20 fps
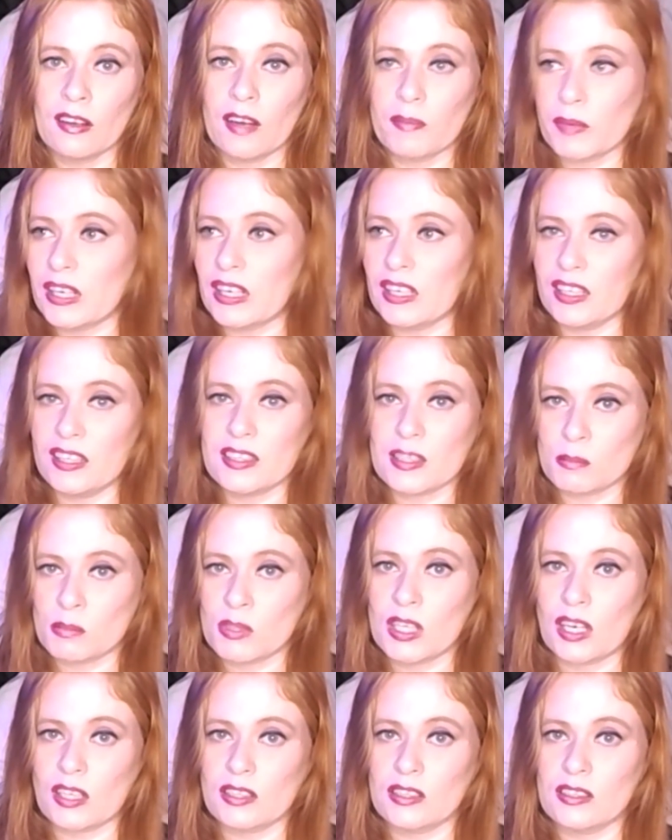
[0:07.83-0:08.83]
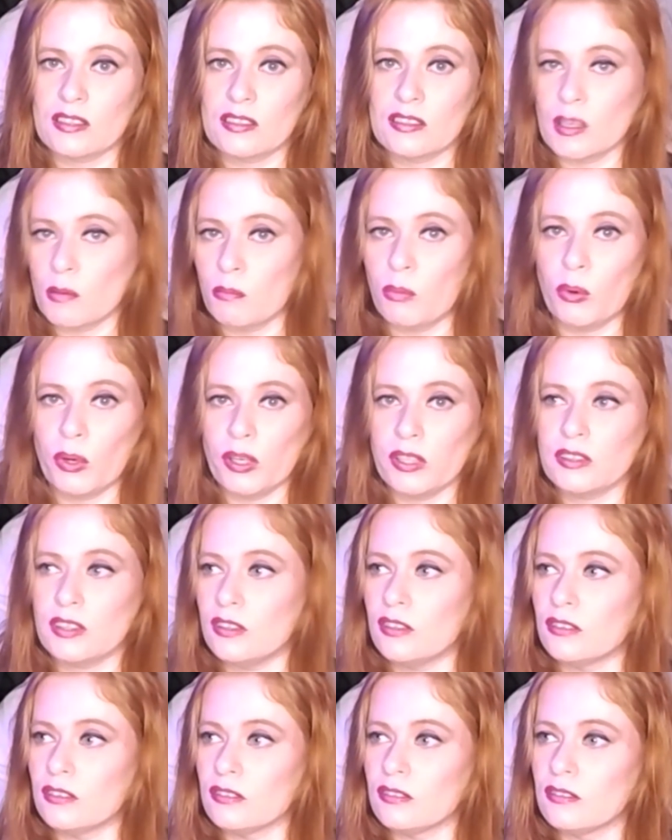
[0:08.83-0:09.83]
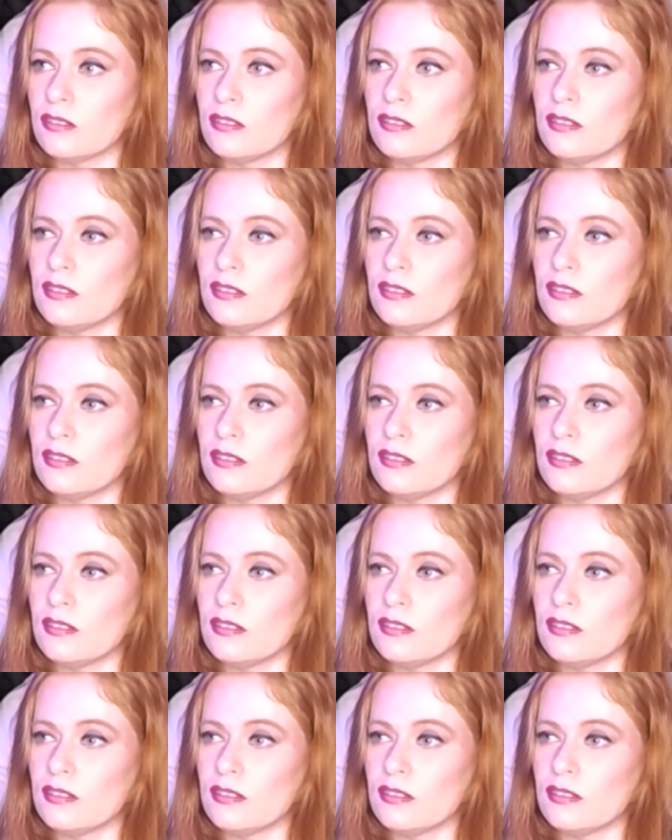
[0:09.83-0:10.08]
I'm gonna need some sex some point soon.